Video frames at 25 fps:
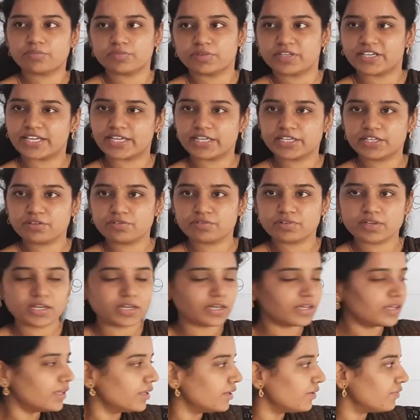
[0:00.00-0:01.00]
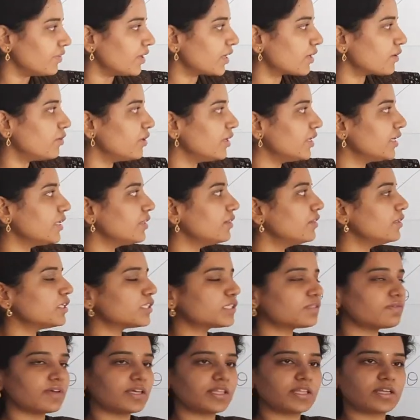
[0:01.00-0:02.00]
Negative na? We are going in
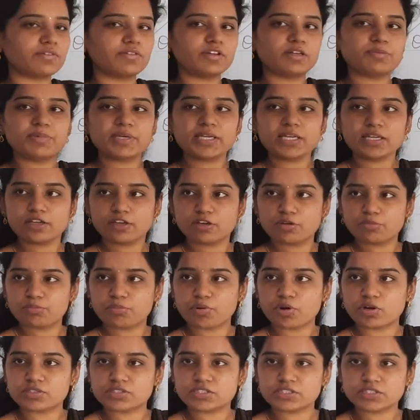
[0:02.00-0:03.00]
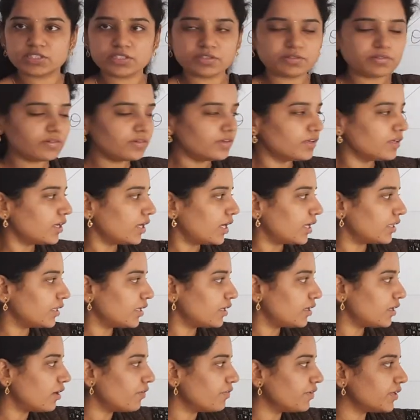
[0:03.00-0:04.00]
this way, that will be positive, and
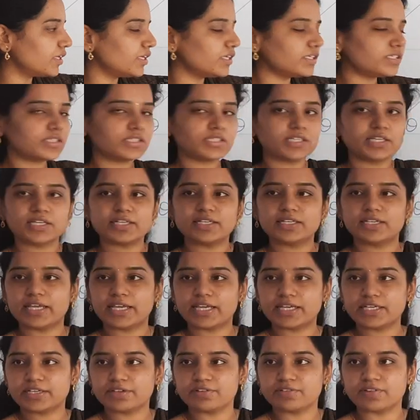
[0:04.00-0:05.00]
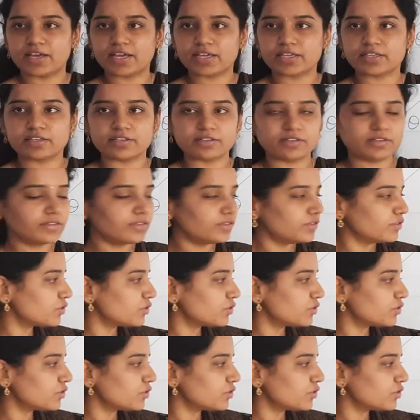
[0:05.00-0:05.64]
then now it is negative angle.